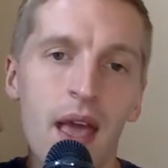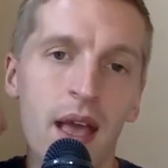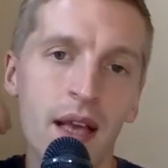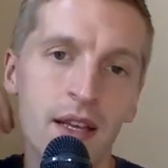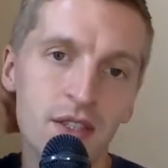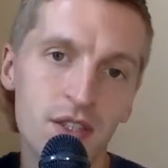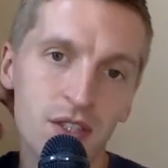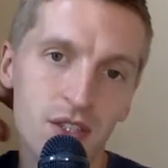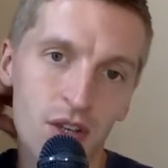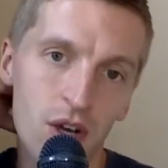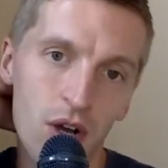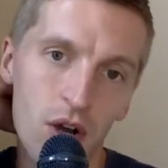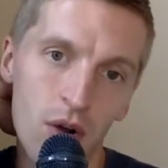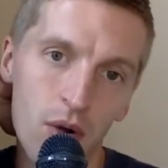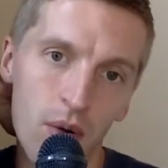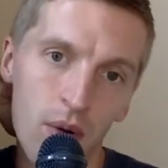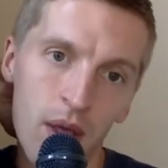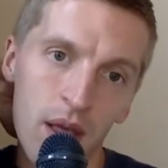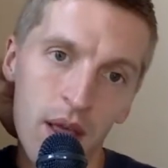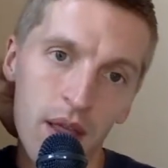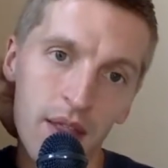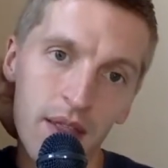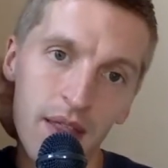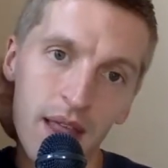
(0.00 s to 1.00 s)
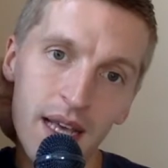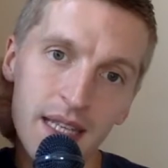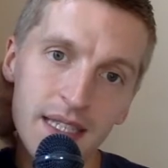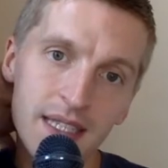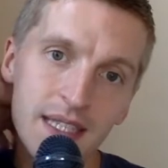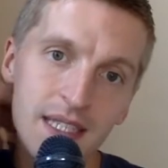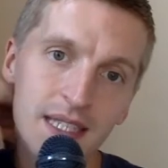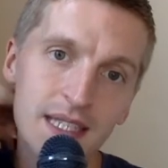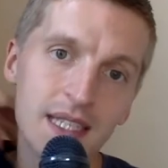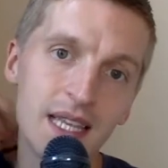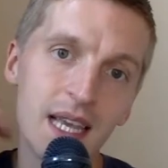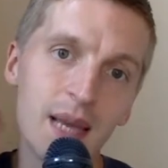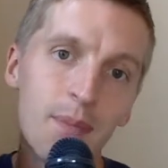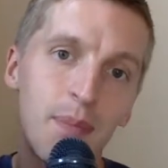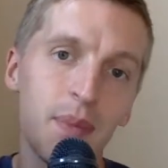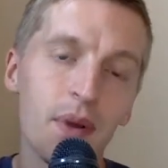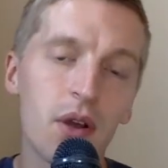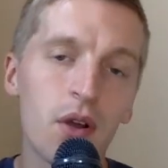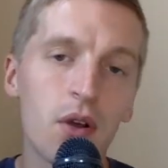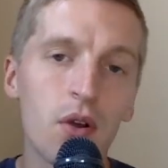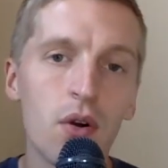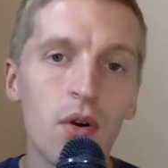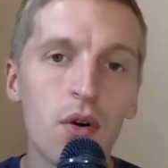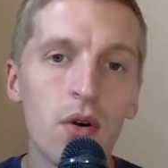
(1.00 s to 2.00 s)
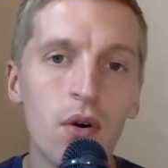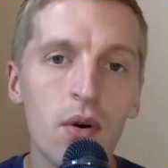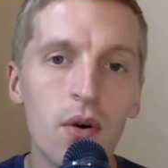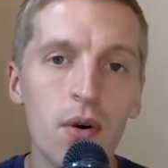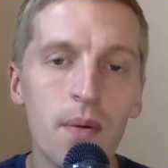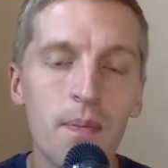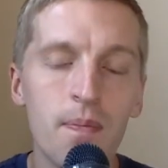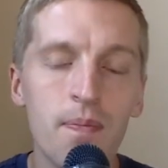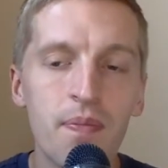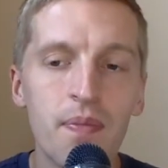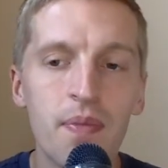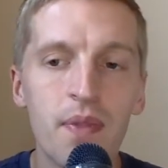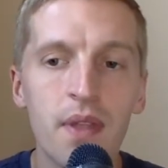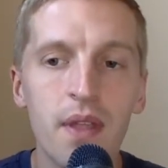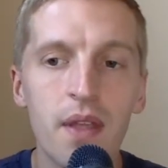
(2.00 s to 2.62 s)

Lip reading: So that's the typical